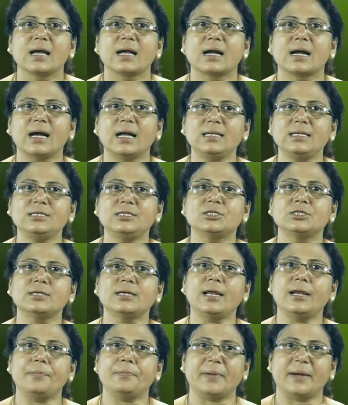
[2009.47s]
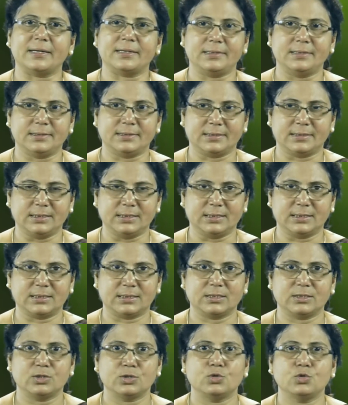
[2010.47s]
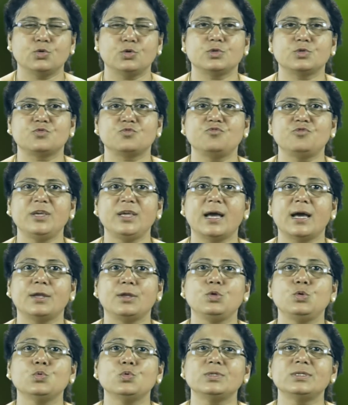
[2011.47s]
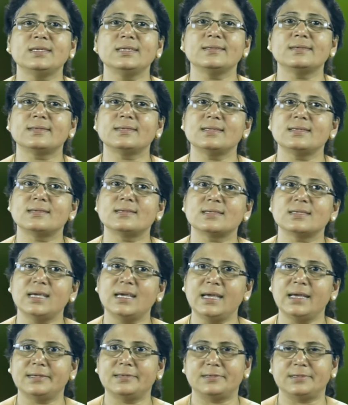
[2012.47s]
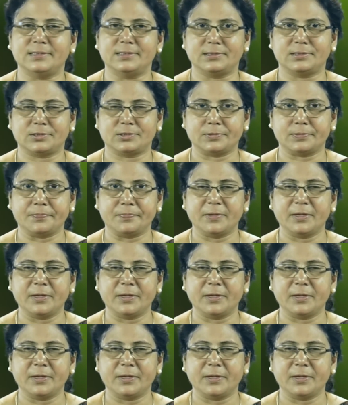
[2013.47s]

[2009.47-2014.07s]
Cultural practices, those we are using since ages,